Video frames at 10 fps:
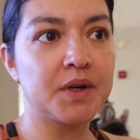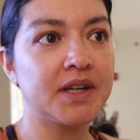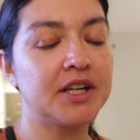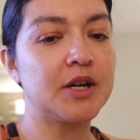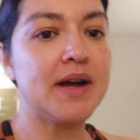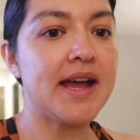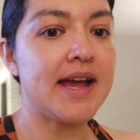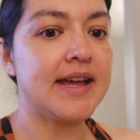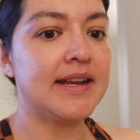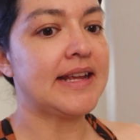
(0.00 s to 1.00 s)
we're gonna go
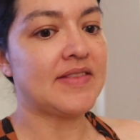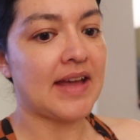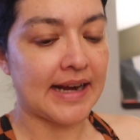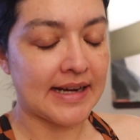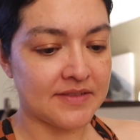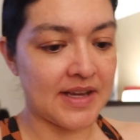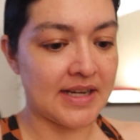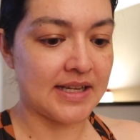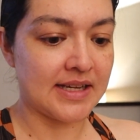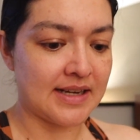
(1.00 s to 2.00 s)
ahead, get that
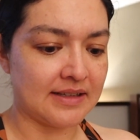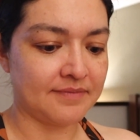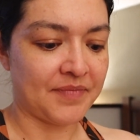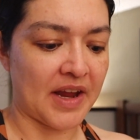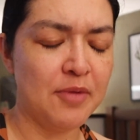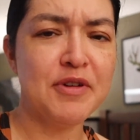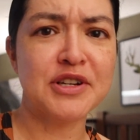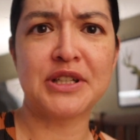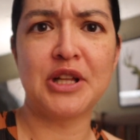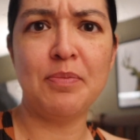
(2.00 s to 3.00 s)
activated. I hope they're
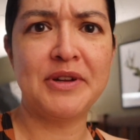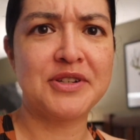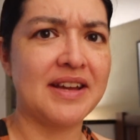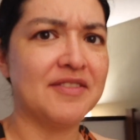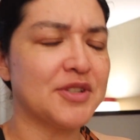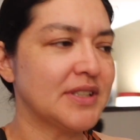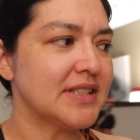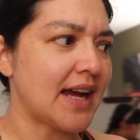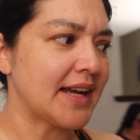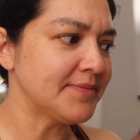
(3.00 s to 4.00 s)
still open. Do they have a certain
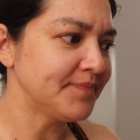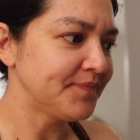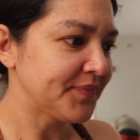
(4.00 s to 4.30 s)
time?